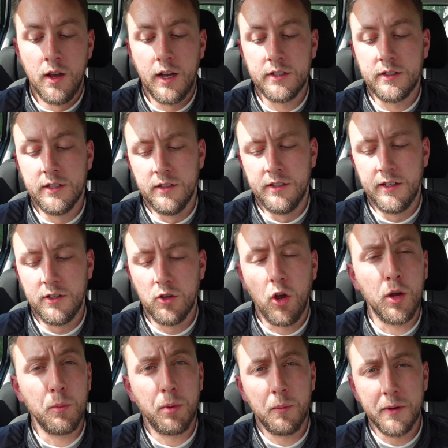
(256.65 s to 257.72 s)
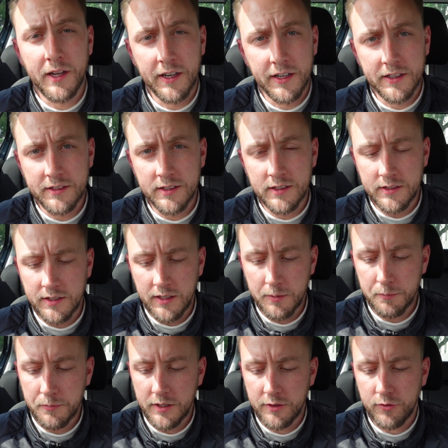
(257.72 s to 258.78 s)
I still think Knight would probably get into the
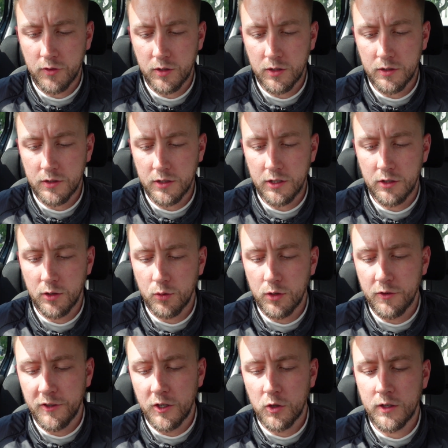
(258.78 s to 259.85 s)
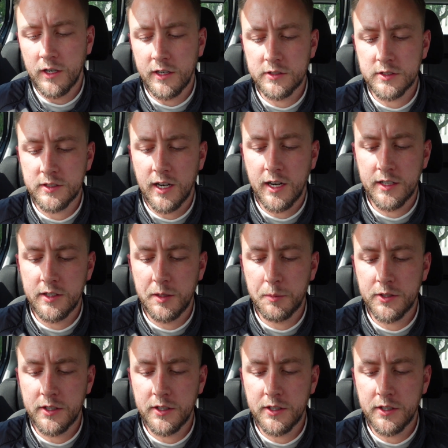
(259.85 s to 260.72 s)
team if we're, you know, if you're looking at a starting team.